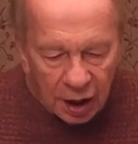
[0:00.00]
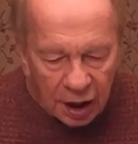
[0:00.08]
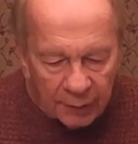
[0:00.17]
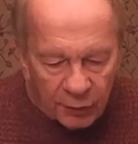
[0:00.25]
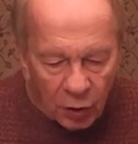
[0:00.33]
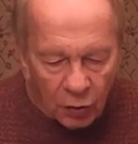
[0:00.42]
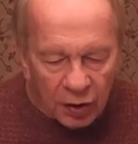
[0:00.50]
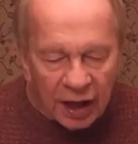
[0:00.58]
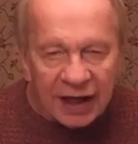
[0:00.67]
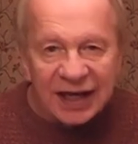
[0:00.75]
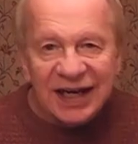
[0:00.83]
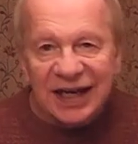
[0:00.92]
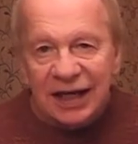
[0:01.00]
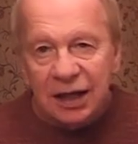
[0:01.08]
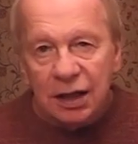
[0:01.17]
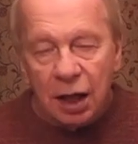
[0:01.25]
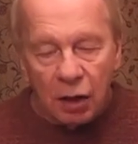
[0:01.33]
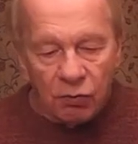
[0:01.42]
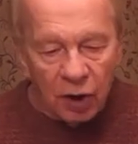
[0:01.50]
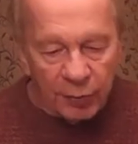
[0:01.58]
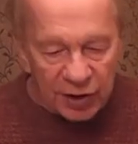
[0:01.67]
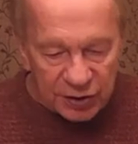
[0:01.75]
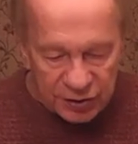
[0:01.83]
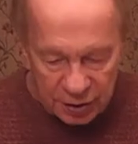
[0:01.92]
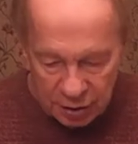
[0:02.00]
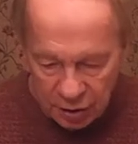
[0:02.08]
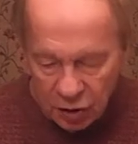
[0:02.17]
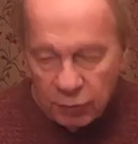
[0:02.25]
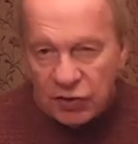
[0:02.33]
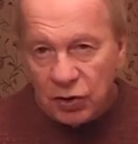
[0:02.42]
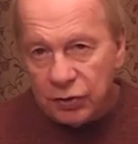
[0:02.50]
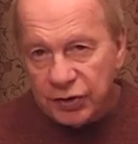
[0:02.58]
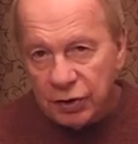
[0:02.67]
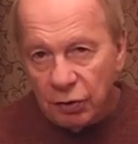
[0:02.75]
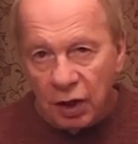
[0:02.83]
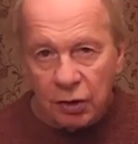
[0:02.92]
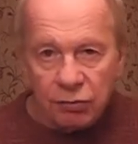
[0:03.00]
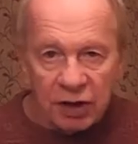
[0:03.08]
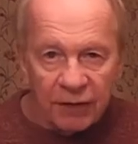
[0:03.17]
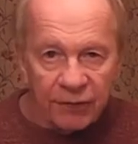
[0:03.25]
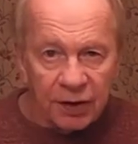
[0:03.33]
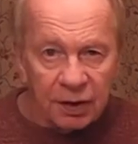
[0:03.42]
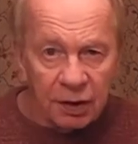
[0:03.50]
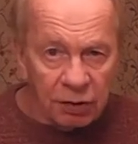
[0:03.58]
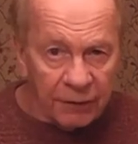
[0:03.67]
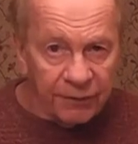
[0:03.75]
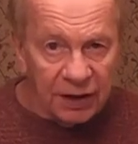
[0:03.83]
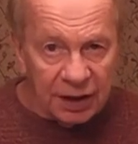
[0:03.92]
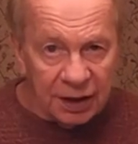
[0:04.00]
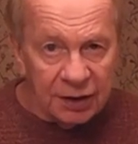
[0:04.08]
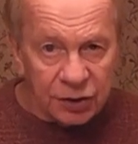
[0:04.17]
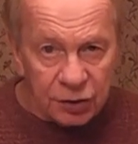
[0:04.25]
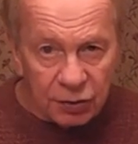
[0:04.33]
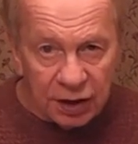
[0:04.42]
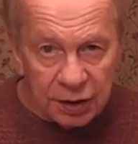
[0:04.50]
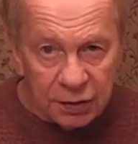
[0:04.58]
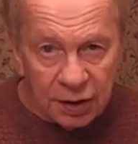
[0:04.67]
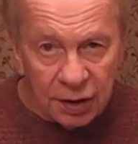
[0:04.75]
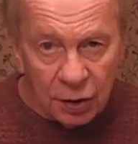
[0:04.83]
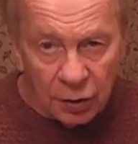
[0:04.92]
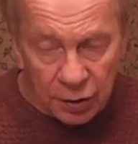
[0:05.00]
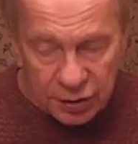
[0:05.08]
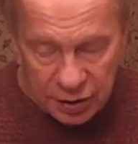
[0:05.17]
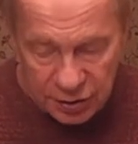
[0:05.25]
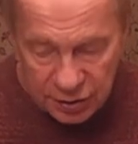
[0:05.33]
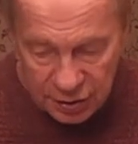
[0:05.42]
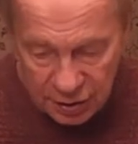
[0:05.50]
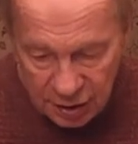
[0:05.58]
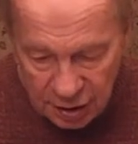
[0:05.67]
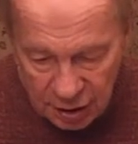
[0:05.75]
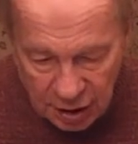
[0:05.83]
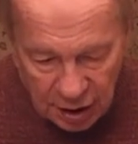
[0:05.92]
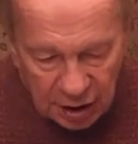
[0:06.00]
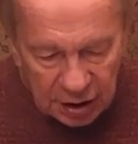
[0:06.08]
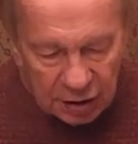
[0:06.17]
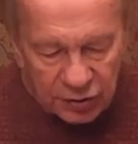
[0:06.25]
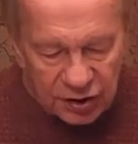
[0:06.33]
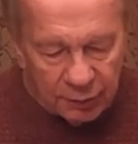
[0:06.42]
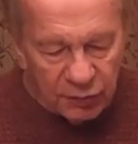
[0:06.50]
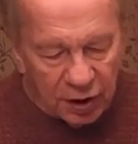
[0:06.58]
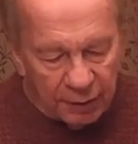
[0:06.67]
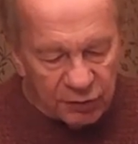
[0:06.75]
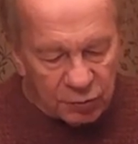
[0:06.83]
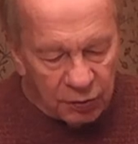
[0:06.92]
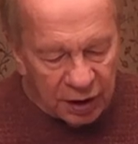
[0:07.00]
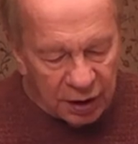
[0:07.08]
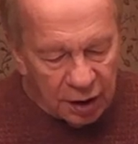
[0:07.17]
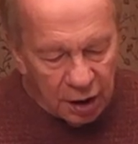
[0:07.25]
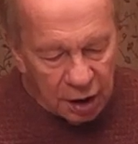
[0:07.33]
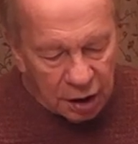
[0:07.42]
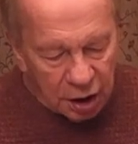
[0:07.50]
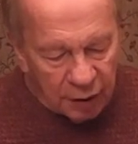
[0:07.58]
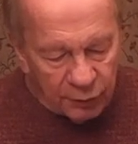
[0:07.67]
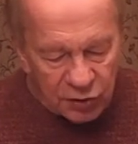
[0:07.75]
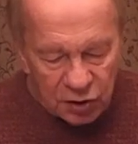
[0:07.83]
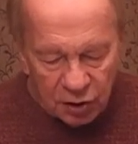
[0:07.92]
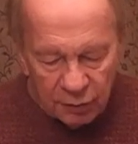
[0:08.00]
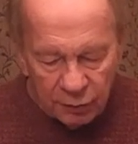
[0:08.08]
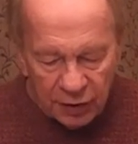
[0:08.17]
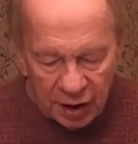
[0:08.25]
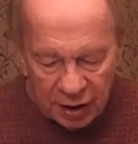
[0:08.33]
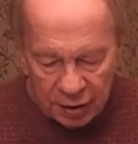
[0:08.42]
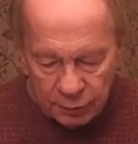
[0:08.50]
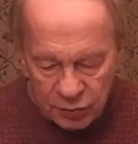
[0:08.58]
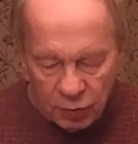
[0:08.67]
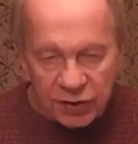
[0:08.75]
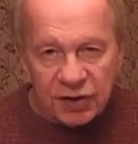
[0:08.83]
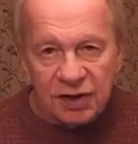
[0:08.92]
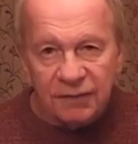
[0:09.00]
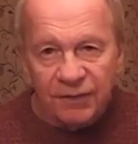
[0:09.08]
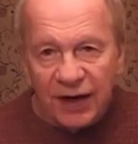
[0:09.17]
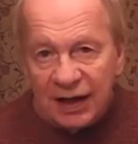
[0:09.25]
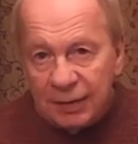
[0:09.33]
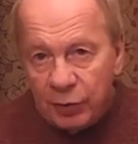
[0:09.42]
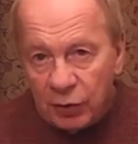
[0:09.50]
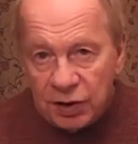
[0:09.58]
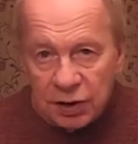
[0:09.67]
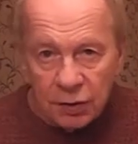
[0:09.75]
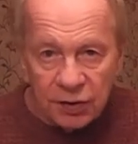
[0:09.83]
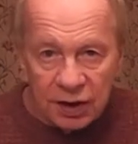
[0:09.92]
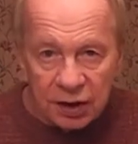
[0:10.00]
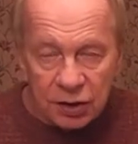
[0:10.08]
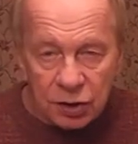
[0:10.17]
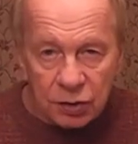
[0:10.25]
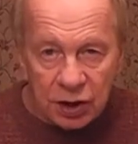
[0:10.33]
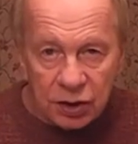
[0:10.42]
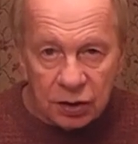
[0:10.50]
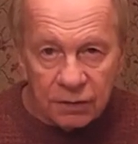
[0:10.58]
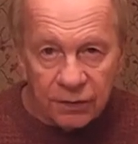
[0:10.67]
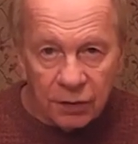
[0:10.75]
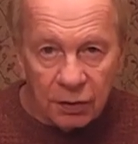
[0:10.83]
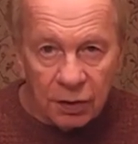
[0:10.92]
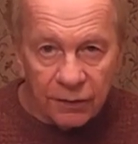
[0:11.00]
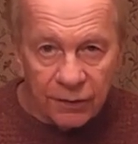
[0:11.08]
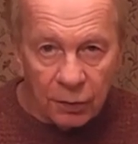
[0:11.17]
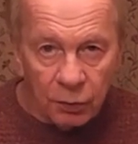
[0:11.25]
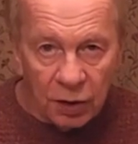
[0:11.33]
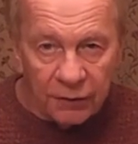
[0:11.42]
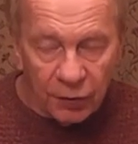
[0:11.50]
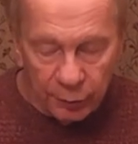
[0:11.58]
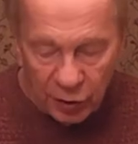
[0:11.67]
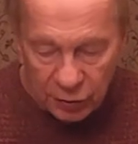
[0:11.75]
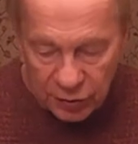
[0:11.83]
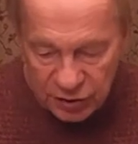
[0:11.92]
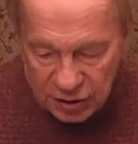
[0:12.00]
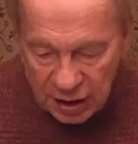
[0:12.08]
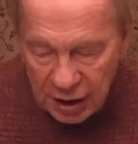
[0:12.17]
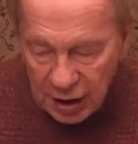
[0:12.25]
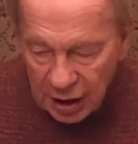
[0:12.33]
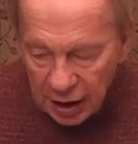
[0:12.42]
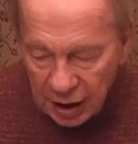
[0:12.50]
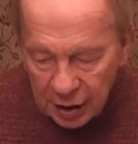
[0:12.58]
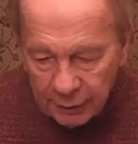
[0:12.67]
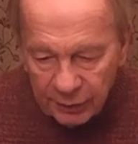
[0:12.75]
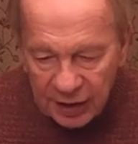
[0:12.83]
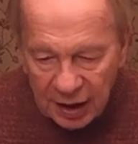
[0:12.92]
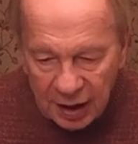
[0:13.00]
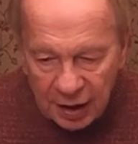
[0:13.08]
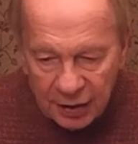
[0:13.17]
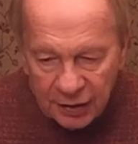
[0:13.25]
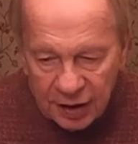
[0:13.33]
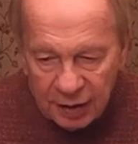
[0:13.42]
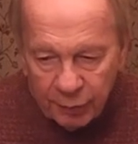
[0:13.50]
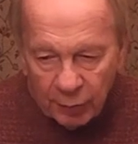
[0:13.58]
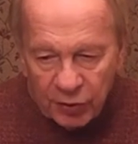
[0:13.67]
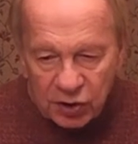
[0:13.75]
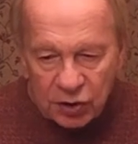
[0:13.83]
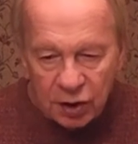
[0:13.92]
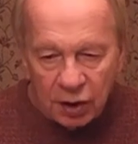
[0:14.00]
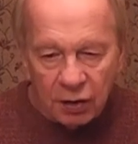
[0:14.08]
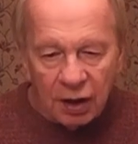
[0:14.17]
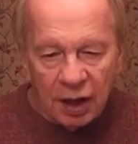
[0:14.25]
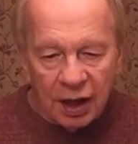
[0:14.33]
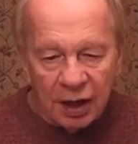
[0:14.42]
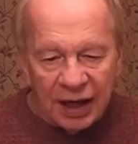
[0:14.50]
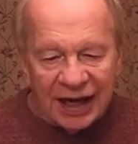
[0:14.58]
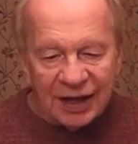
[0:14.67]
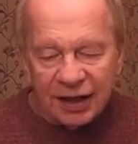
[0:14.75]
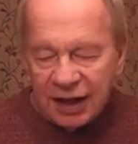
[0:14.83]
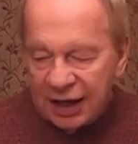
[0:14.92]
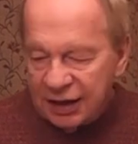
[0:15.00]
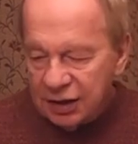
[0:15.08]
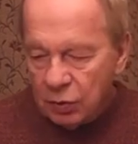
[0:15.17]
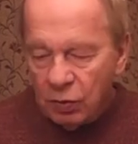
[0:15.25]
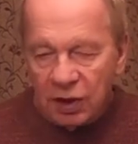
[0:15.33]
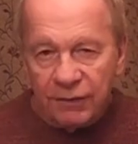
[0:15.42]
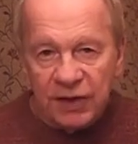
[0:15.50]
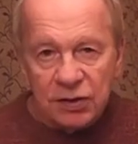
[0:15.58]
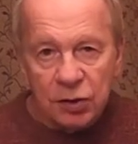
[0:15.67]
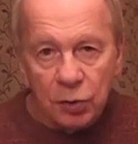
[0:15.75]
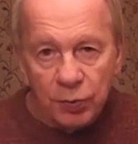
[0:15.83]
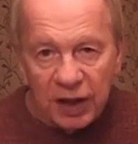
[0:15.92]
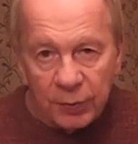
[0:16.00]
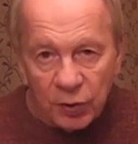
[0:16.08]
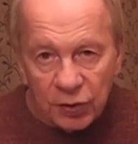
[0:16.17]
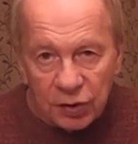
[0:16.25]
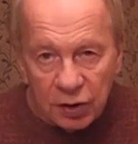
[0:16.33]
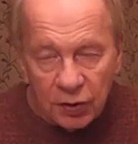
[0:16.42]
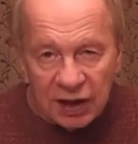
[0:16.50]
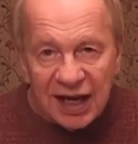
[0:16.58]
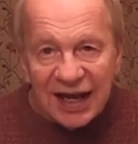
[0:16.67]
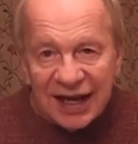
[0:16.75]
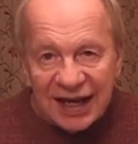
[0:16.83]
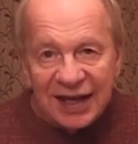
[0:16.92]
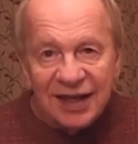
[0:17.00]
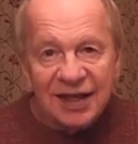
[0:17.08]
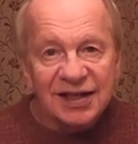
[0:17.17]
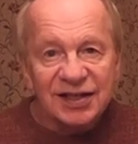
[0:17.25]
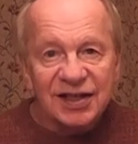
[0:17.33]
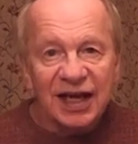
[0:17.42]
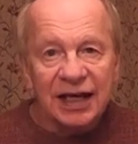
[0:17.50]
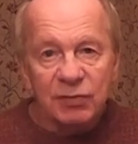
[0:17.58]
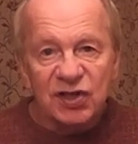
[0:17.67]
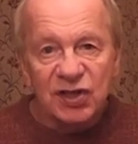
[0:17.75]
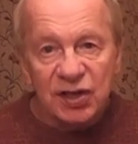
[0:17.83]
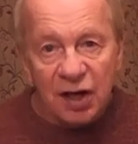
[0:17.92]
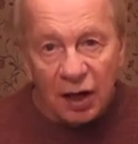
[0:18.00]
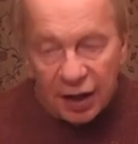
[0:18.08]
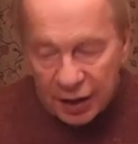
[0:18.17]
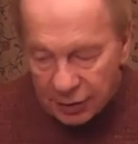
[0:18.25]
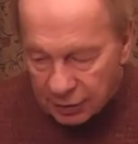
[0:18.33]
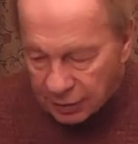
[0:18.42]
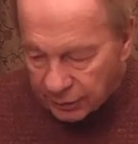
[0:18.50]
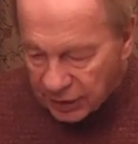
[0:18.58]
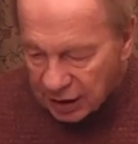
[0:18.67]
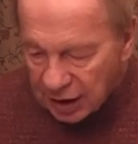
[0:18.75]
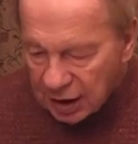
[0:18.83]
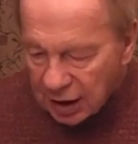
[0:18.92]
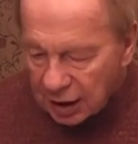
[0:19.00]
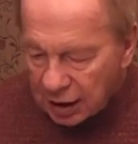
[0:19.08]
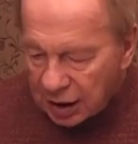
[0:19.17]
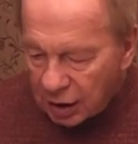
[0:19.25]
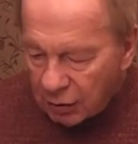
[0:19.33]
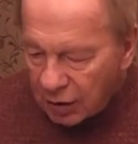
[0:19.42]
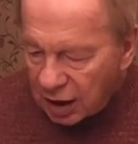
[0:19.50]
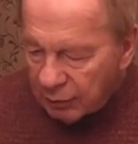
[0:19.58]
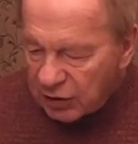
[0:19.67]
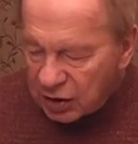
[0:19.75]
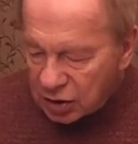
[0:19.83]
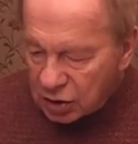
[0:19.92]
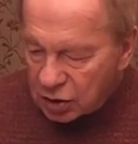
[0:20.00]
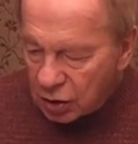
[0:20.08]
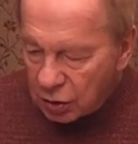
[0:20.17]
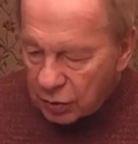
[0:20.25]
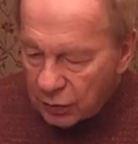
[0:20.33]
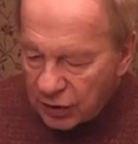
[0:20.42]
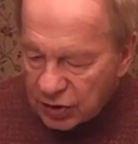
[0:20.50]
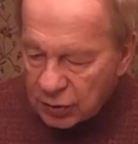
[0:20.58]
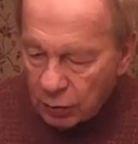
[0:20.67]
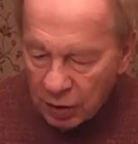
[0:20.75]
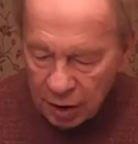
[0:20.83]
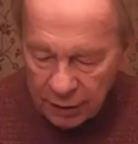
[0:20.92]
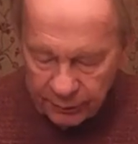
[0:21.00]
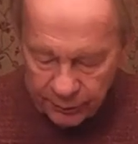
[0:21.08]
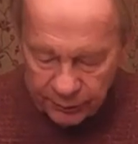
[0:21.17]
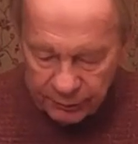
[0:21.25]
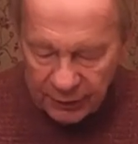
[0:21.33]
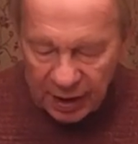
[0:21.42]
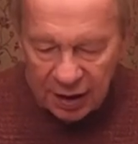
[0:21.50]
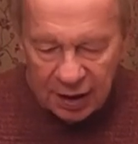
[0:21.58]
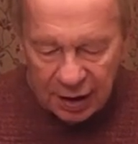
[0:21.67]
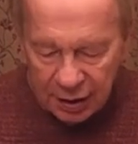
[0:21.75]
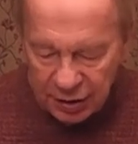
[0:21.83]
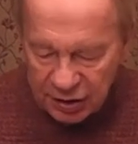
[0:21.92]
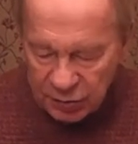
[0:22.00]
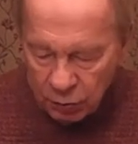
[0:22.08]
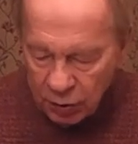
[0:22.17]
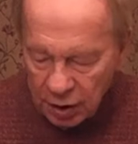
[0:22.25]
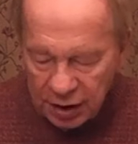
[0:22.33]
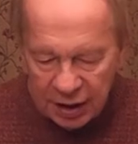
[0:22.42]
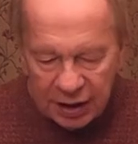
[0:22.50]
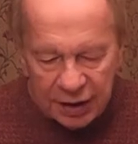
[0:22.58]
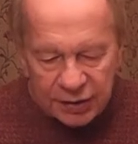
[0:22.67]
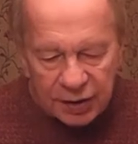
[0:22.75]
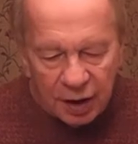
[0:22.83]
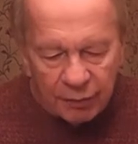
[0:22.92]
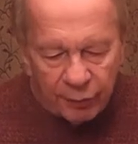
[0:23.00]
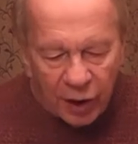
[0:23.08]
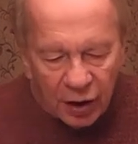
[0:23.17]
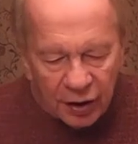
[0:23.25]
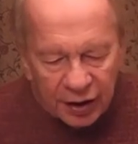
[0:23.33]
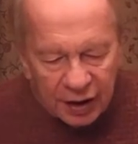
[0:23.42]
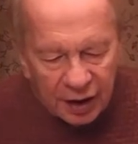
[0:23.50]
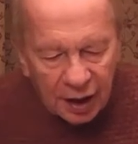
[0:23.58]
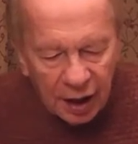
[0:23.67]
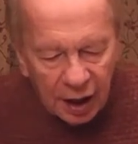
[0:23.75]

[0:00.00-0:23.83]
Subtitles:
or an Ian Robertson, who was also a graphic illustrator and artist. Now, sometimes when Tom Adams wasn't available to do the illustration for one of her books, The publisher allocated one of these two people to do it in the same style. Now, let me just show you this one. This one is by